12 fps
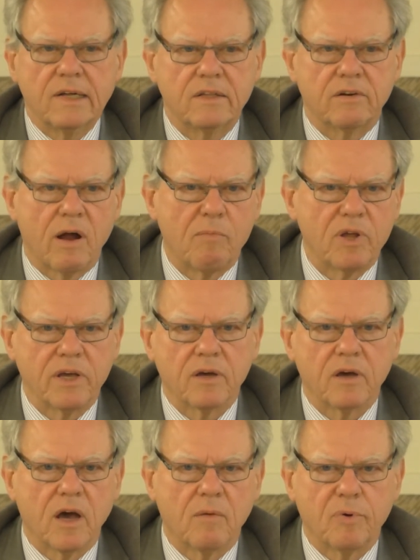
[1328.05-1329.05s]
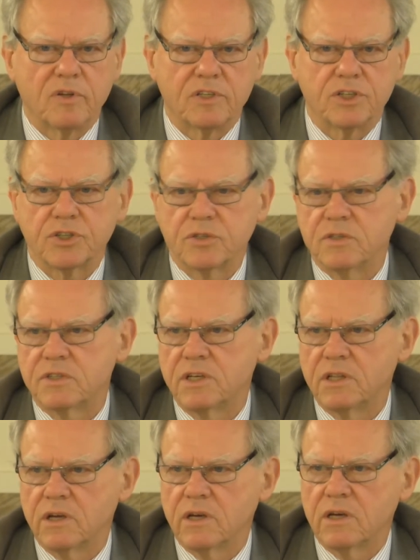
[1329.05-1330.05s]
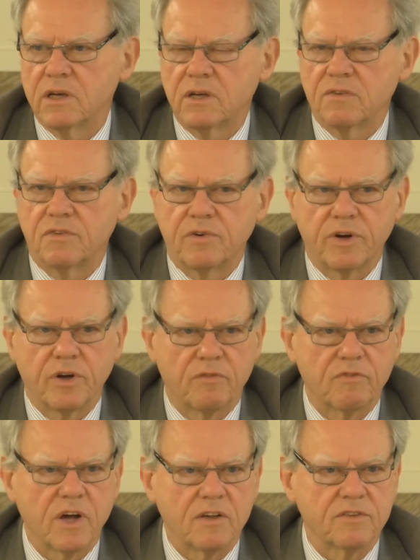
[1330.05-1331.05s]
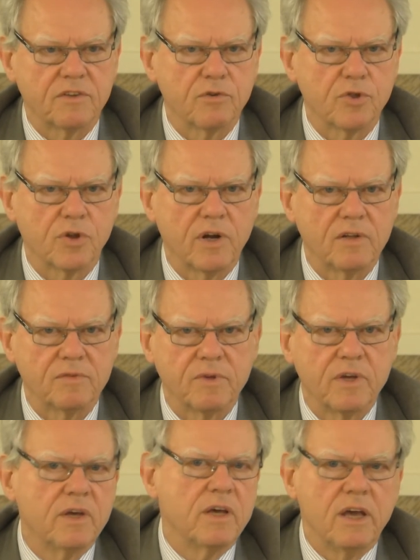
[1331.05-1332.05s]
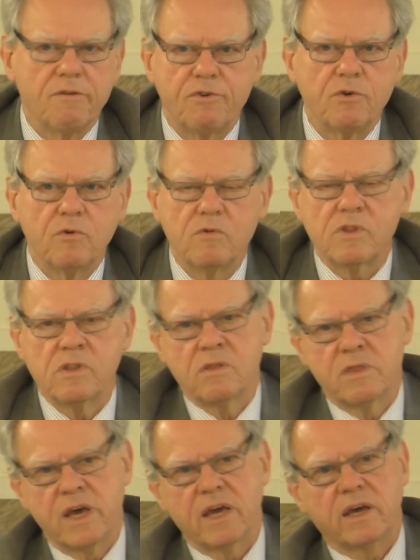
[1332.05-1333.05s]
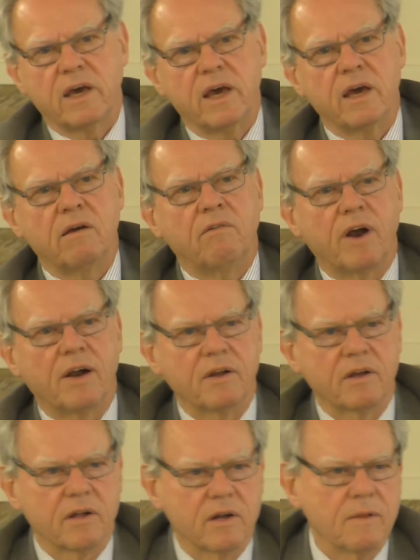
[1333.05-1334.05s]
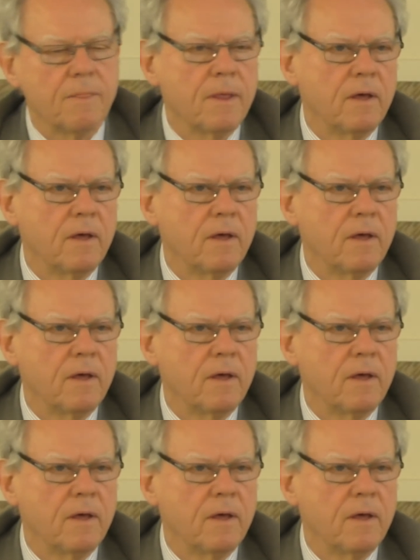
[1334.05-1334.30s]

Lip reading: troubling positions in the history of constitutionalism if you take a radical